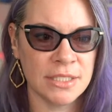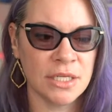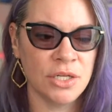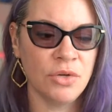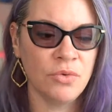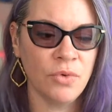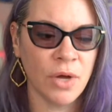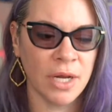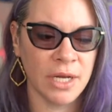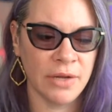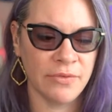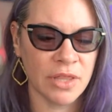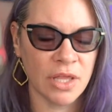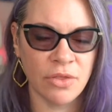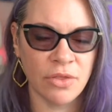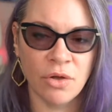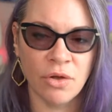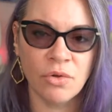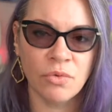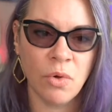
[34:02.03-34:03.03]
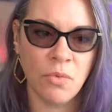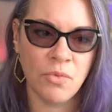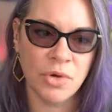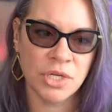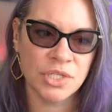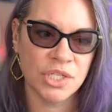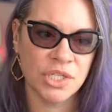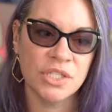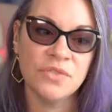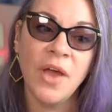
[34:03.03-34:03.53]
a new one, even though the old one
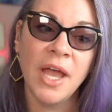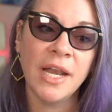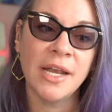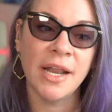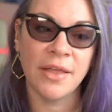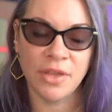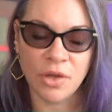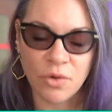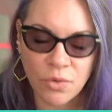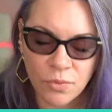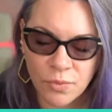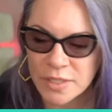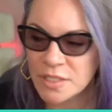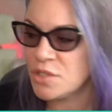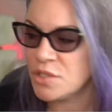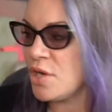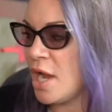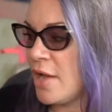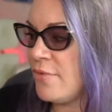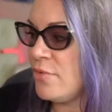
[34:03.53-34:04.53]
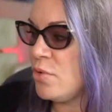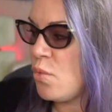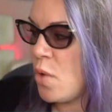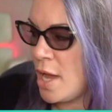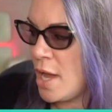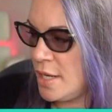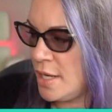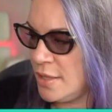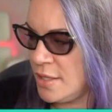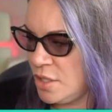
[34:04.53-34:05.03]
works just fine. Now the old one's a travel
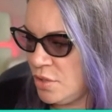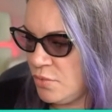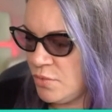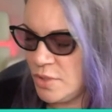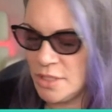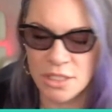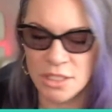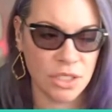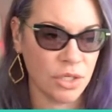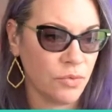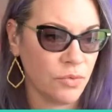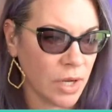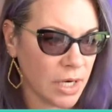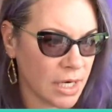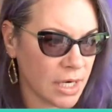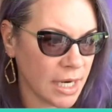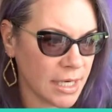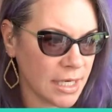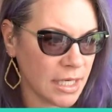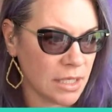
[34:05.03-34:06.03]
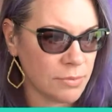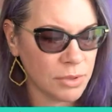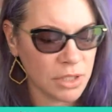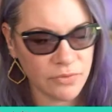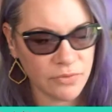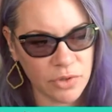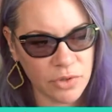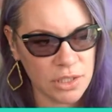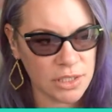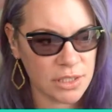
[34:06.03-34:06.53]
one and the new one's a new one, and I need to put
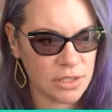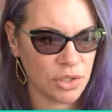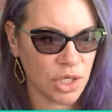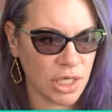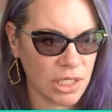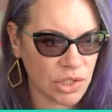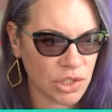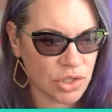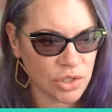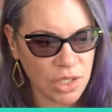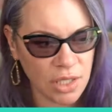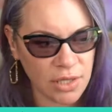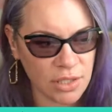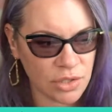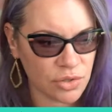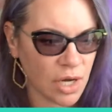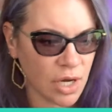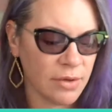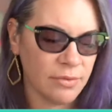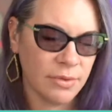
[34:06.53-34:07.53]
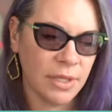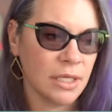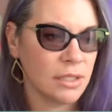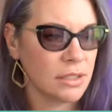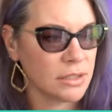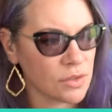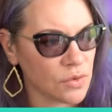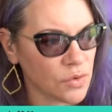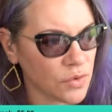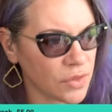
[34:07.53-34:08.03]
the voice changers on the travel.
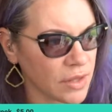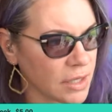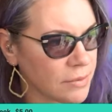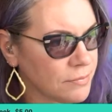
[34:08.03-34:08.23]
It's a whole thing.